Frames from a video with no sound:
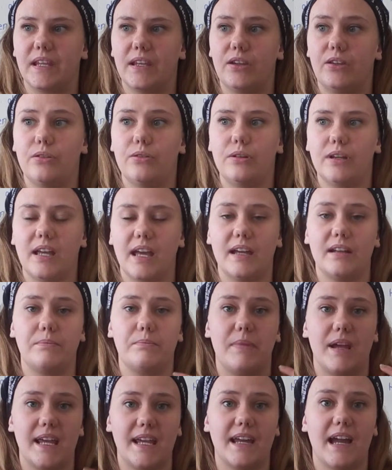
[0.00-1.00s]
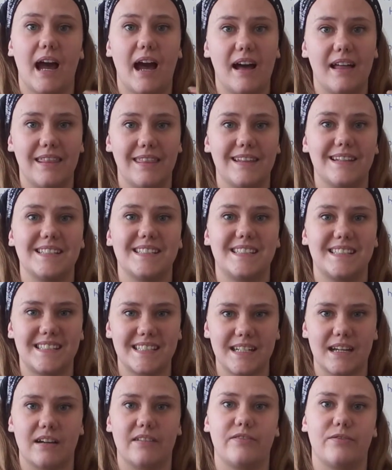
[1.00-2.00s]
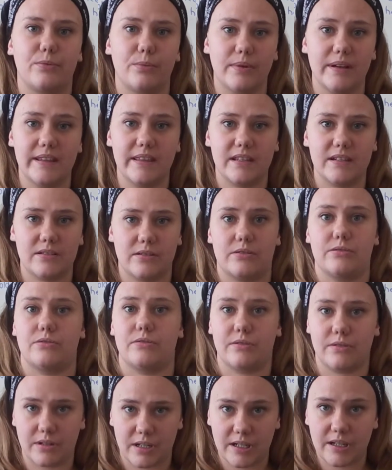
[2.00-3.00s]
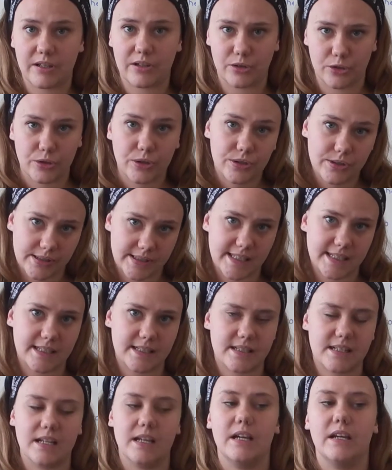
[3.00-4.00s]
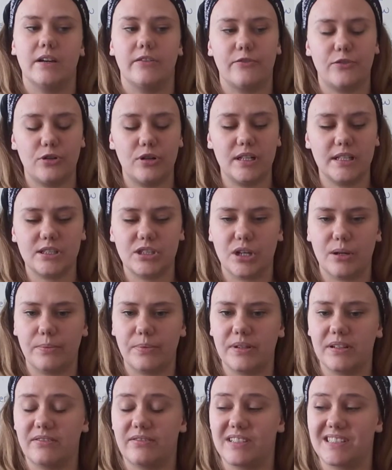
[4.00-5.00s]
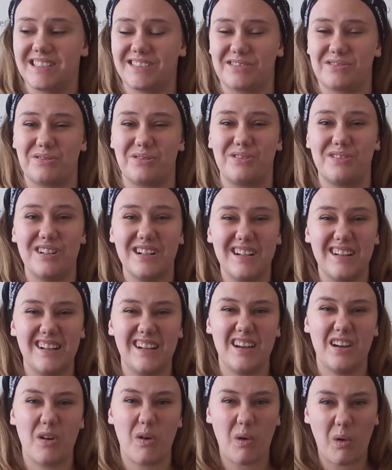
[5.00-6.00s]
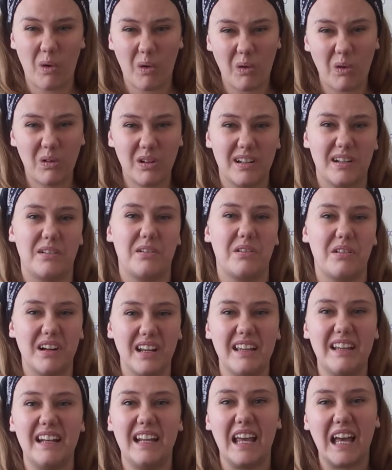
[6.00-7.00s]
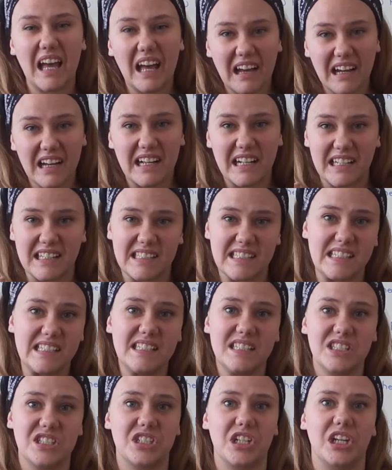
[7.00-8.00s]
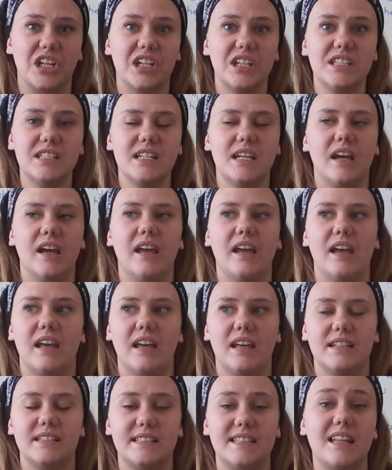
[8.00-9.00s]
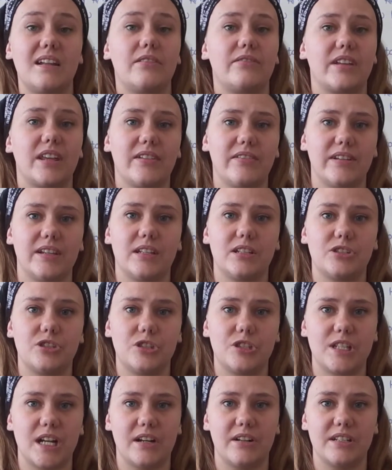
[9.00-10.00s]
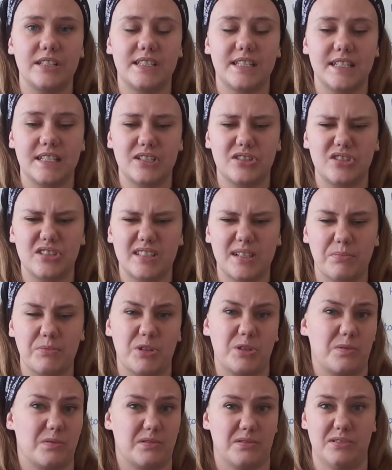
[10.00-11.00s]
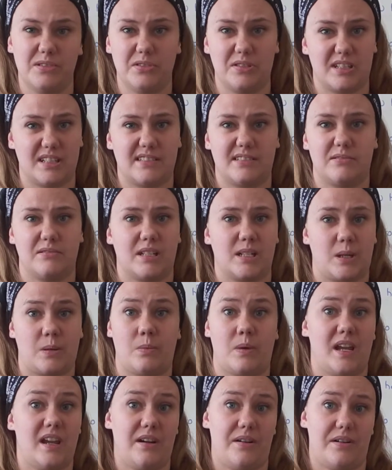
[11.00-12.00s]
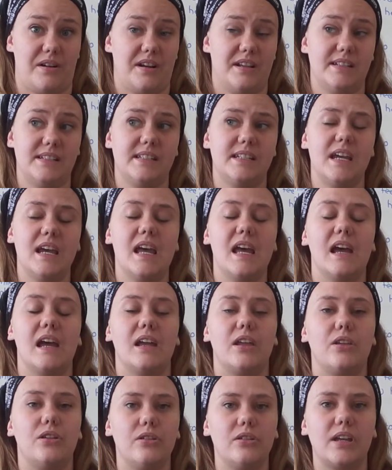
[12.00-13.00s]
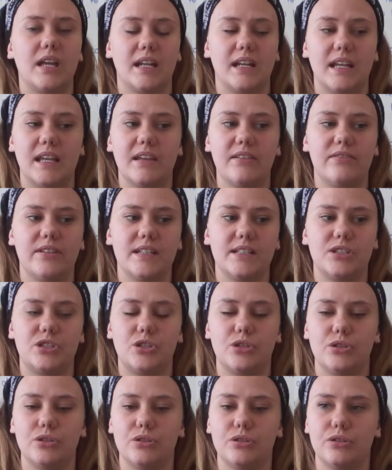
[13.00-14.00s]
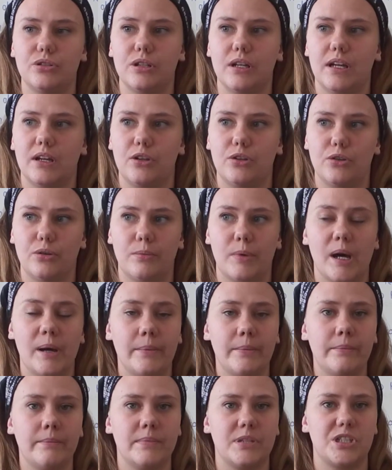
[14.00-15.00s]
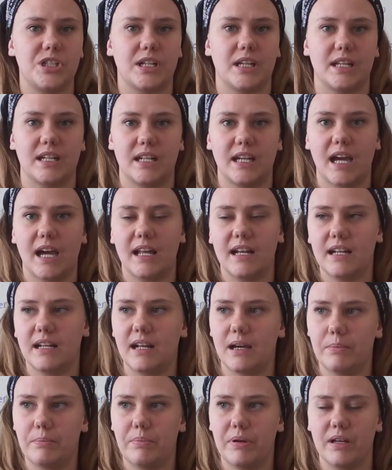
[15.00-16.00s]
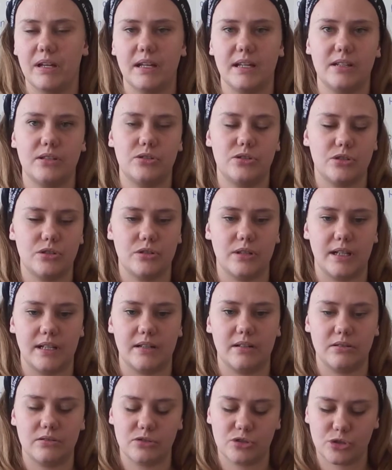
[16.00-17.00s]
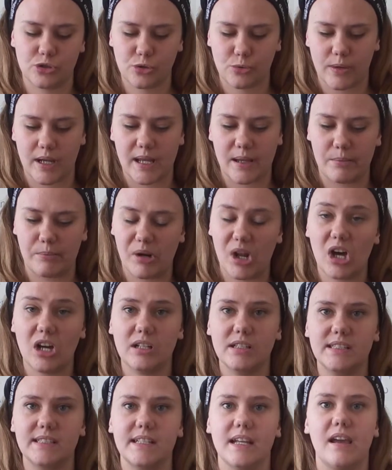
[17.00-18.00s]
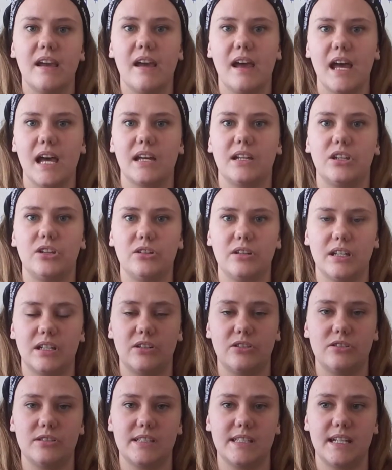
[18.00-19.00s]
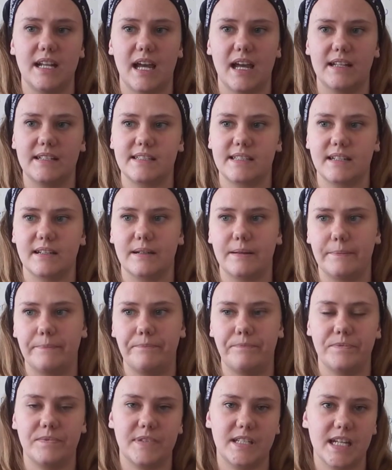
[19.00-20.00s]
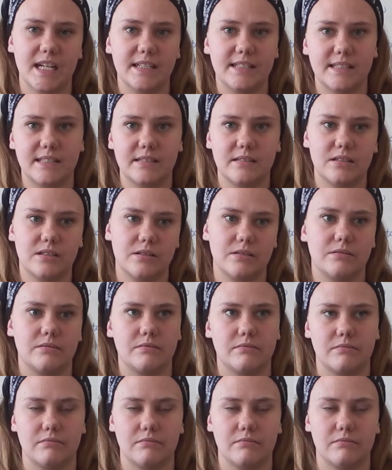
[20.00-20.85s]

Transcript: you can make other stuff with it, reuse it. For example, if it's a really old, really ugly t-shirt, instead of giving it to charity to someone who also doesn't want to wear it, you can give it to your mom. She can cut it up into little square blocks and you can use it as a dust